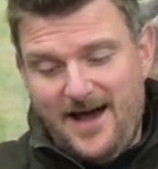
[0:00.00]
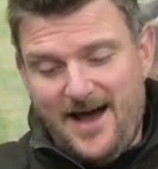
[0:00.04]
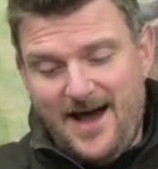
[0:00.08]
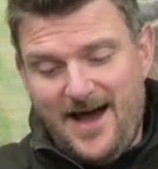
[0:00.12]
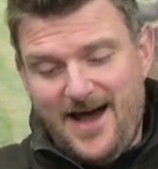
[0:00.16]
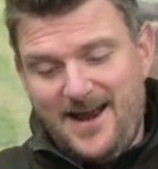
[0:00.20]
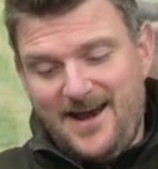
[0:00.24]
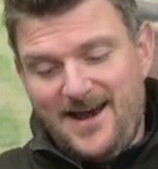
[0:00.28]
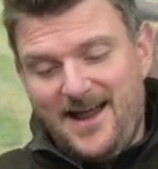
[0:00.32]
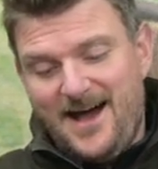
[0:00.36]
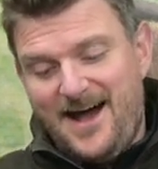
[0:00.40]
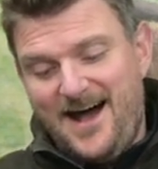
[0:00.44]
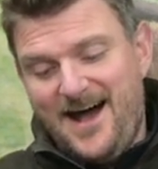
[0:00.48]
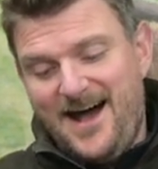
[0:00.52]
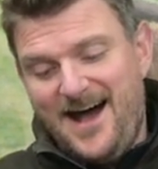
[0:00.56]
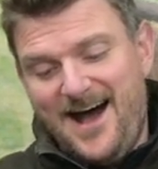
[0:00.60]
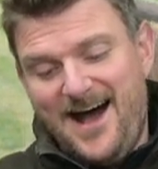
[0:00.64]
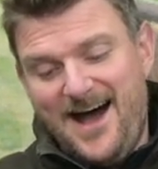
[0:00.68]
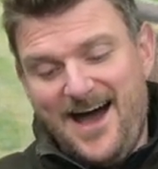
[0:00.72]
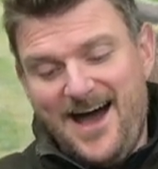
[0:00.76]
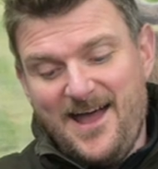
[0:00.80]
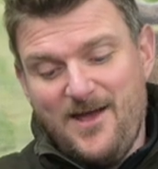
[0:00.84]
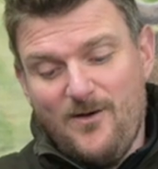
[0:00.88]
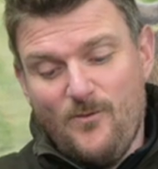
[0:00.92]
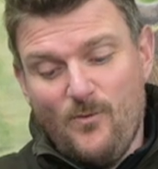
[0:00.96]
And
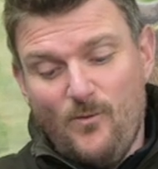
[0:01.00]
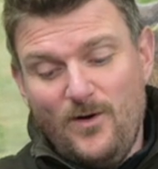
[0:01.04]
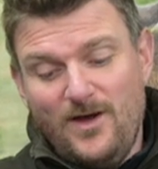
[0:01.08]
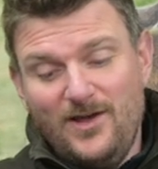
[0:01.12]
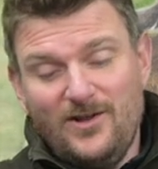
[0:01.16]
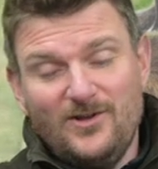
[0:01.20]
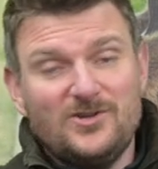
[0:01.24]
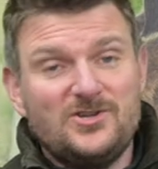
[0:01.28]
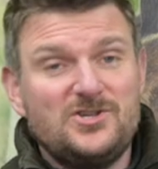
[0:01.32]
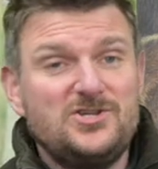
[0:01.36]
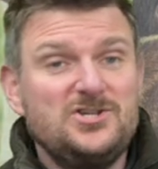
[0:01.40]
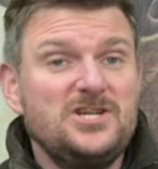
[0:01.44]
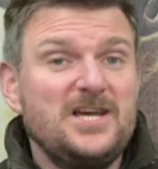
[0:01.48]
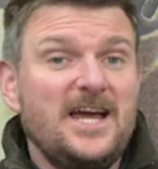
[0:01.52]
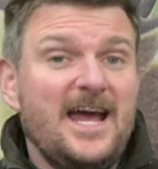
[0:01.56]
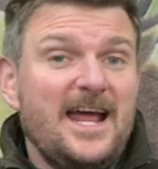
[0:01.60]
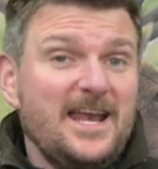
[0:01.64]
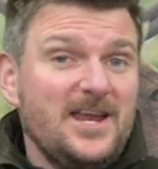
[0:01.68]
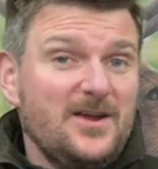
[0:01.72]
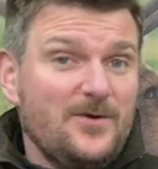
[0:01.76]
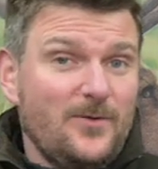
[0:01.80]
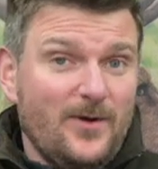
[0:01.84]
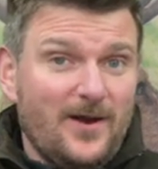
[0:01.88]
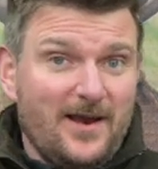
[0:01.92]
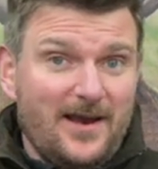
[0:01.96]
I will
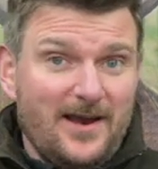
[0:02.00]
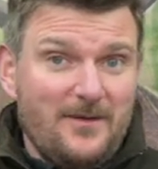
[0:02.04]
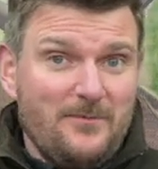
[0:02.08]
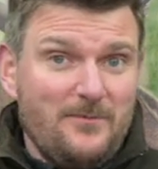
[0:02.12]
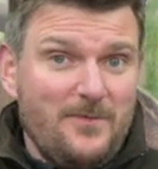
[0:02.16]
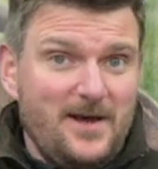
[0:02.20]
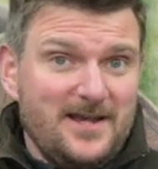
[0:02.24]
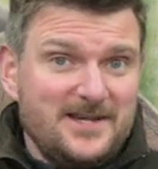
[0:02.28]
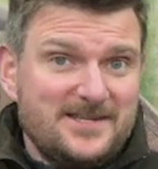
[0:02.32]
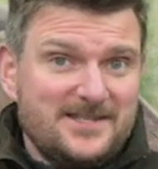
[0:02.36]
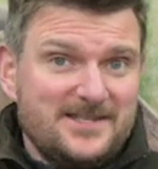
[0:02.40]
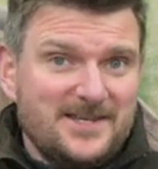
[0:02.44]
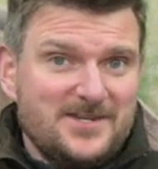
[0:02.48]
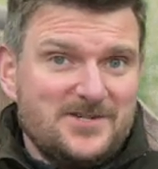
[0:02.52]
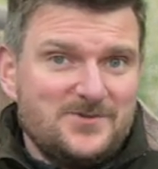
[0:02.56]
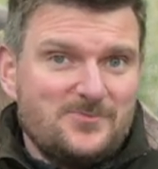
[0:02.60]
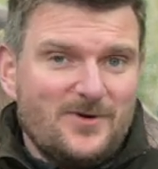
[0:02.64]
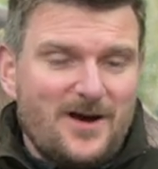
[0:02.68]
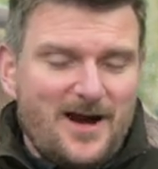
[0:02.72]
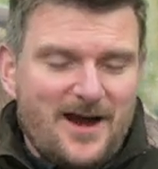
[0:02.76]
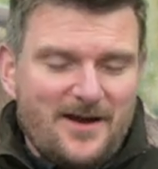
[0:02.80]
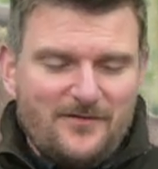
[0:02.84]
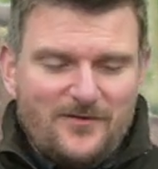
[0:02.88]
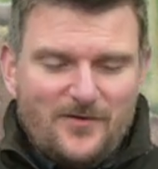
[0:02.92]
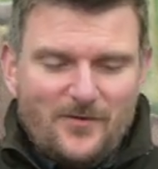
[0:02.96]
genuinely miss this
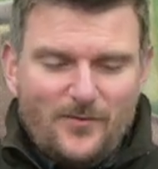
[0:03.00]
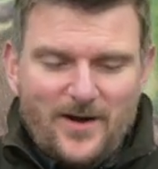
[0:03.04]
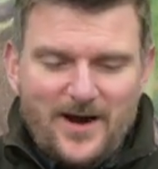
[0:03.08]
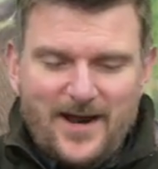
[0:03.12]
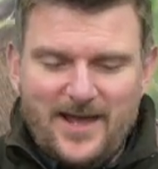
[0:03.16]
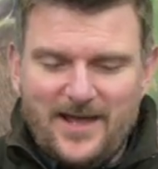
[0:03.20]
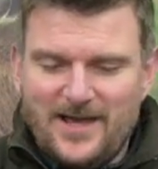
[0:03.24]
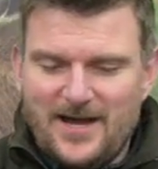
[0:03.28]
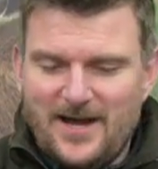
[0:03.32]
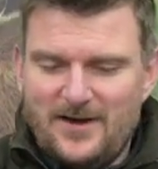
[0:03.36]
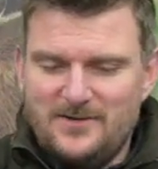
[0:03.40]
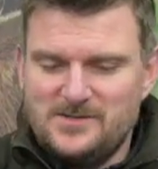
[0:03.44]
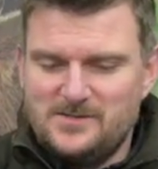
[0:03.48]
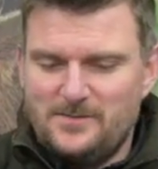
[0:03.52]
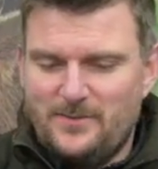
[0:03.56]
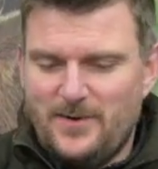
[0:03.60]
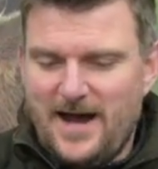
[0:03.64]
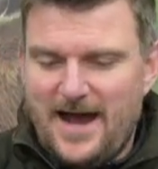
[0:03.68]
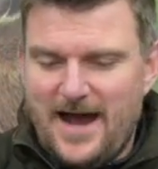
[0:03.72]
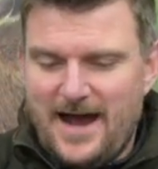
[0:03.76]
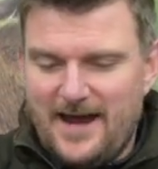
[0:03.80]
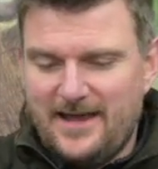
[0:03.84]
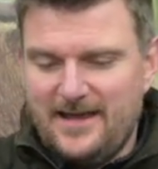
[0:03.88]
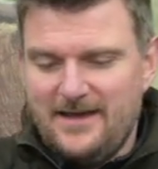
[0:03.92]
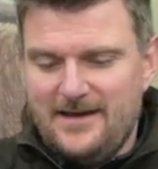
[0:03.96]
rifle when it goes
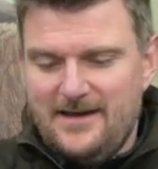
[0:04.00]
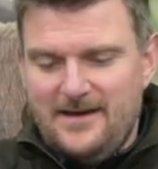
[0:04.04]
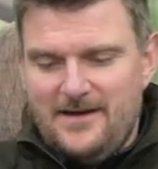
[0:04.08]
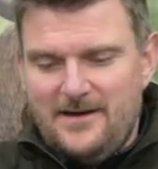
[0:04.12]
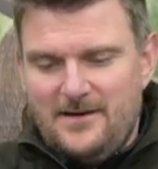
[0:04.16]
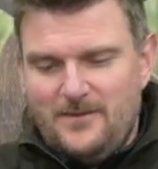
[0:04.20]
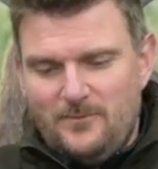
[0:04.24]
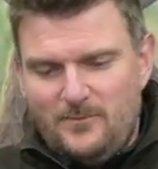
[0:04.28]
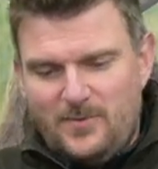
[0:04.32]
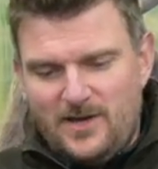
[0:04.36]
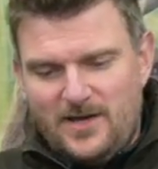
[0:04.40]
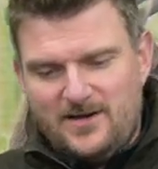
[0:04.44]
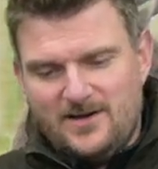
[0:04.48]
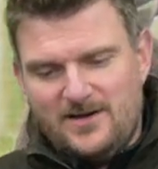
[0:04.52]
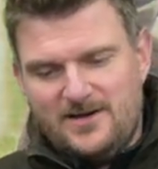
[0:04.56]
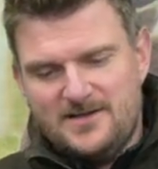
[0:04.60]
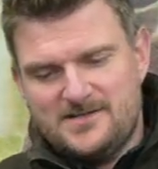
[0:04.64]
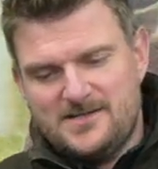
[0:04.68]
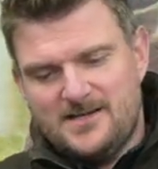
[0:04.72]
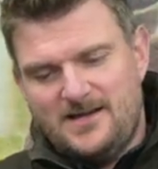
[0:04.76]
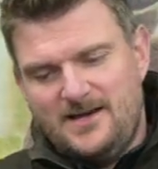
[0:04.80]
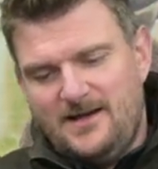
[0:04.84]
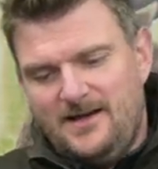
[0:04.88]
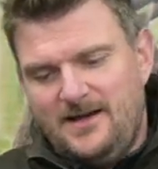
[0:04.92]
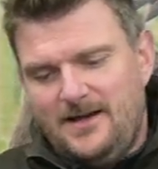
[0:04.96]
back,
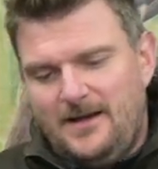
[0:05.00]
because